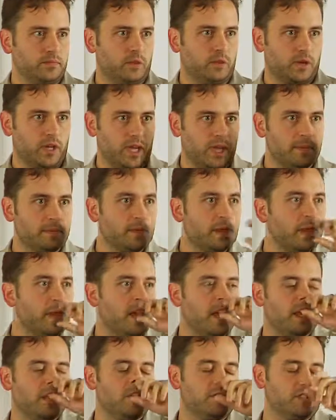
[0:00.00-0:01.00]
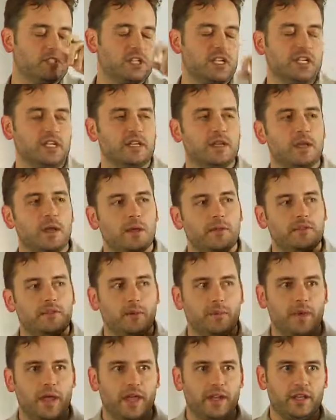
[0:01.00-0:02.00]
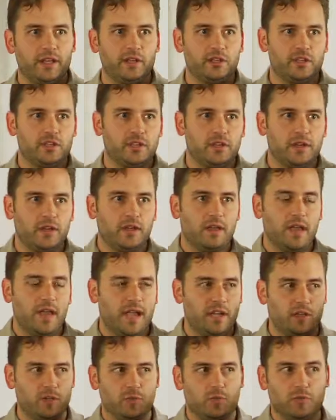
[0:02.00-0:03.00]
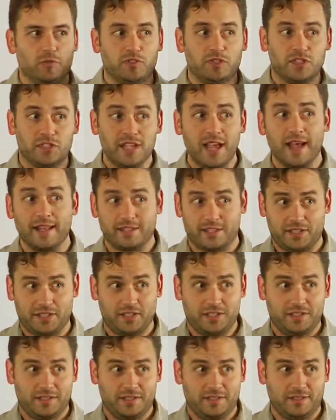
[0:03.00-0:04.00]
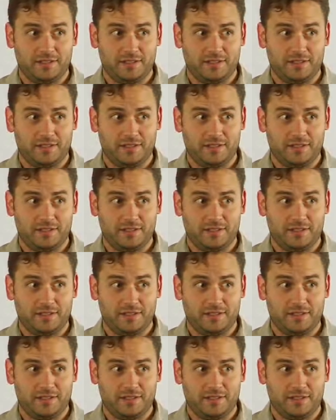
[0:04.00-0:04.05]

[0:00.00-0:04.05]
Okay? And you've seen the Manage Attribute sets.